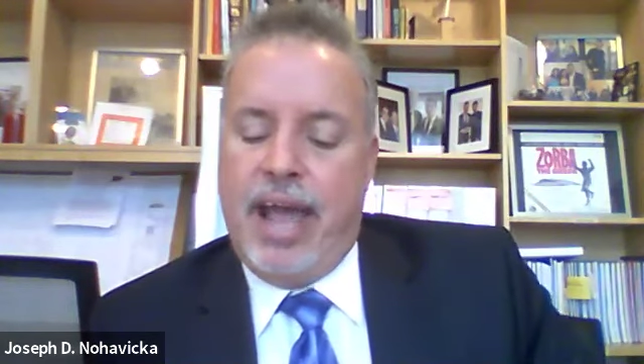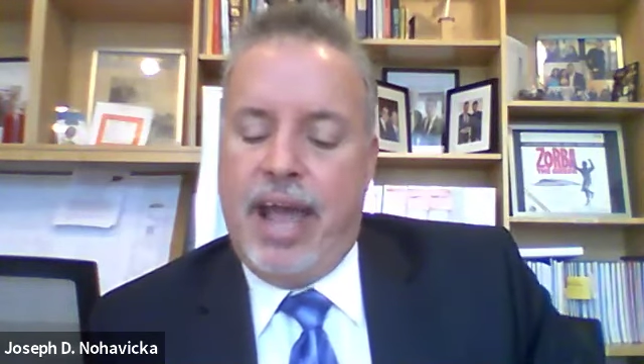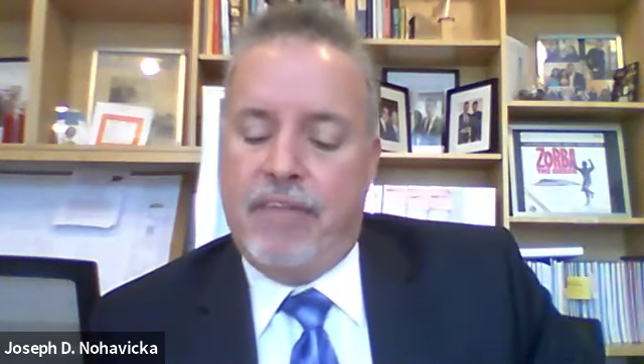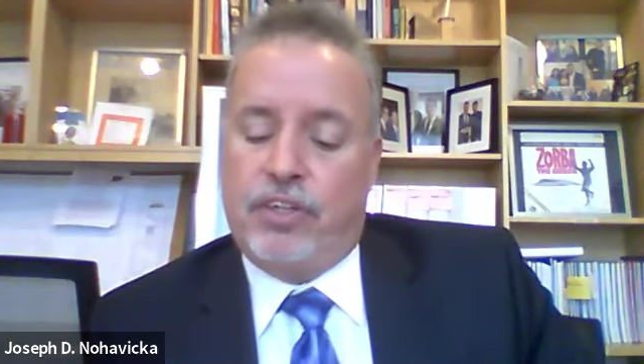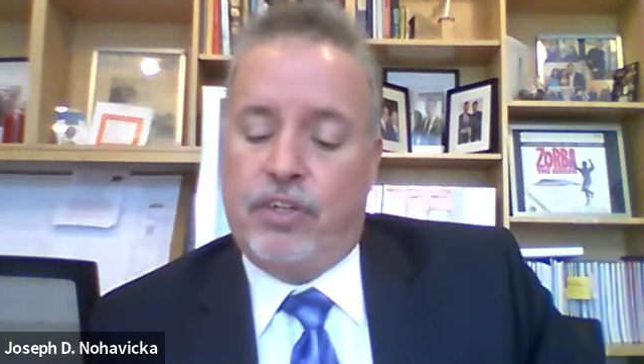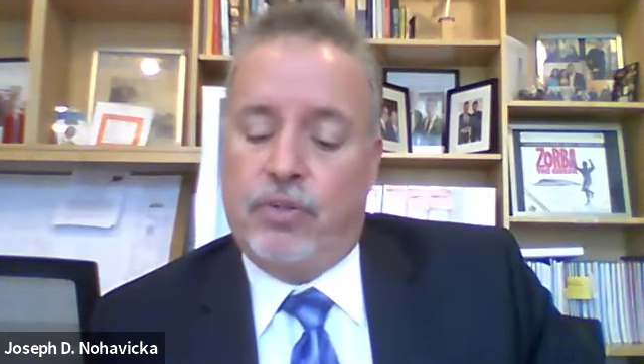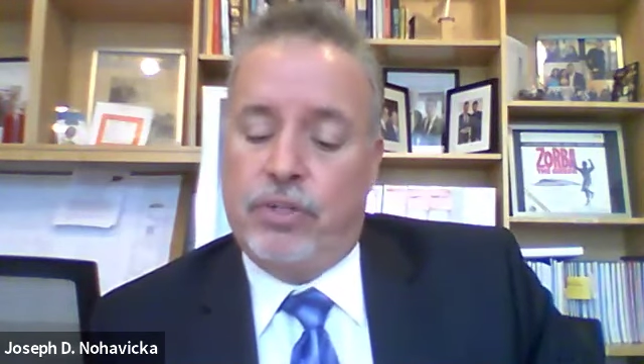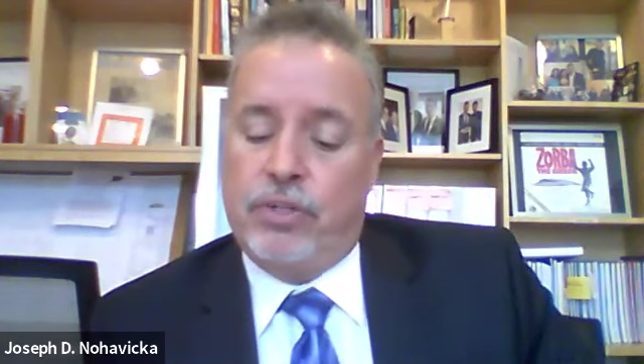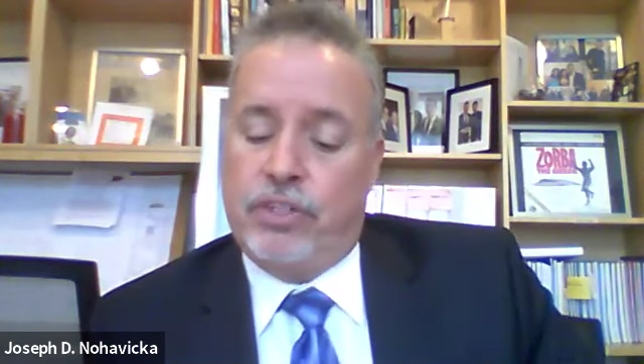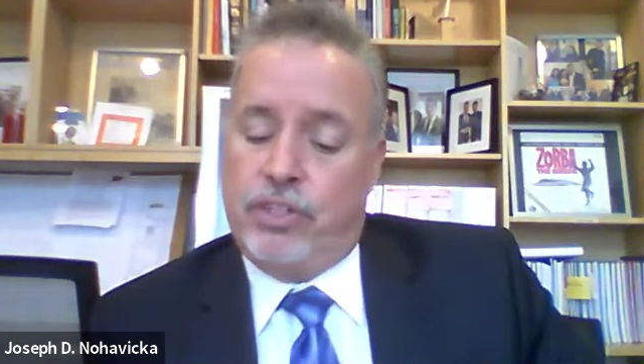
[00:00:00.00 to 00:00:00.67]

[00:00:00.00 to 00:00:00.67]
after a